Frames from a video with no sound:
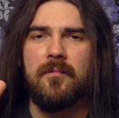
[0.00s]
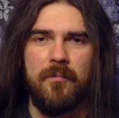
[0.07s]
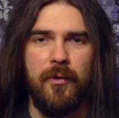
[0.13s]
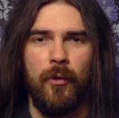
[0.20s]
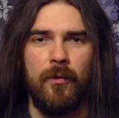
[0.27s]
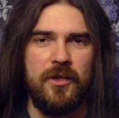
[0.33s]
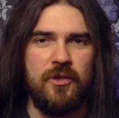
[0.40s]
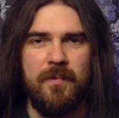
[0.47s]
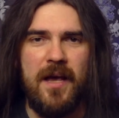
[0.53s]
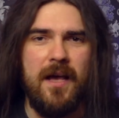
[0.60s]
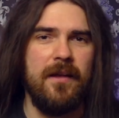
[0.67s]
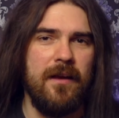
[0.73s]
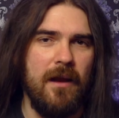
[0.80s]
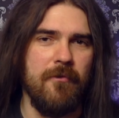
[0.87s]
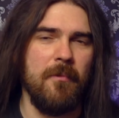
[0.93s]
Polish
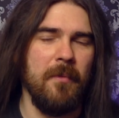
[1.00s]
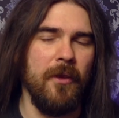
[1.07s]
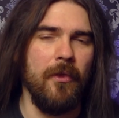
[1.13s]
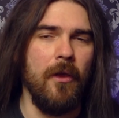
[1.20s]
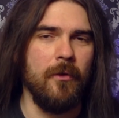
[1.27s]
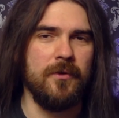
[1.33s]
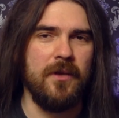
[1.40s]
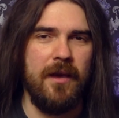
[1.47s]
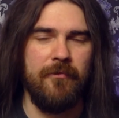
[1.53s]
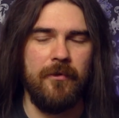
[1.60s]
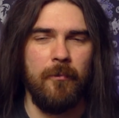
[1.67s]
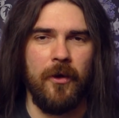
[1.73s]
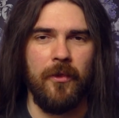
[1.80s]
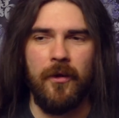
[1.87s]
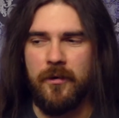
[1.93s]
band, everyone
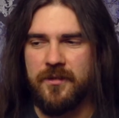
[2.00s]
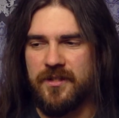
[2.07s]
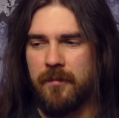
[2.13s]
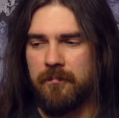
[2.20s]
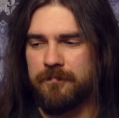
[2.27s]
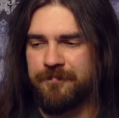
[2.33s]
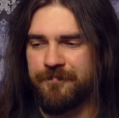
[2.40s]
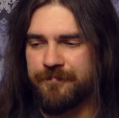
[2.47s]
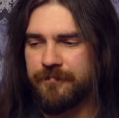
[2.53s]
knows them.